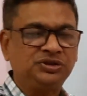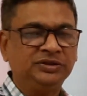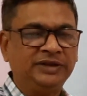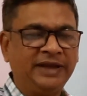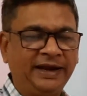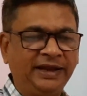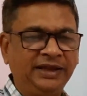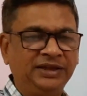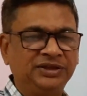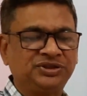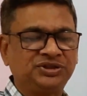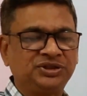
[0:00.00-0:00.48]

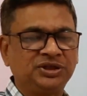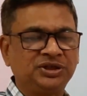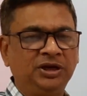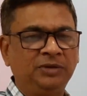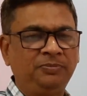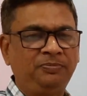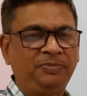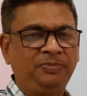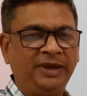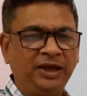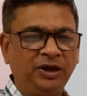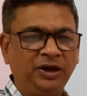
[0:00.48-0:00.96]
that is a
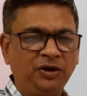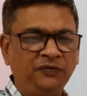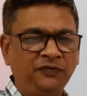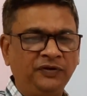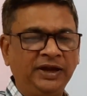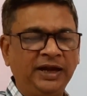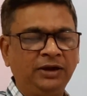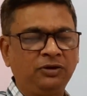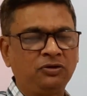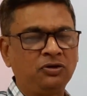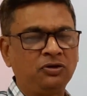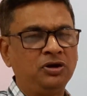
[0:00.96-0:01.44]
pair of
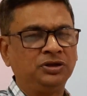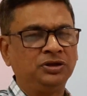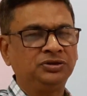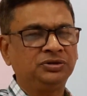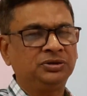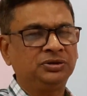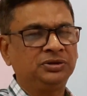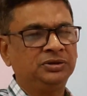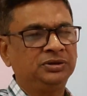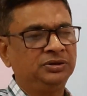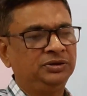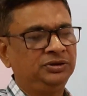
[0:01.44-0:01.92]

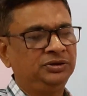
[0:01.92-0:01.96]
electron,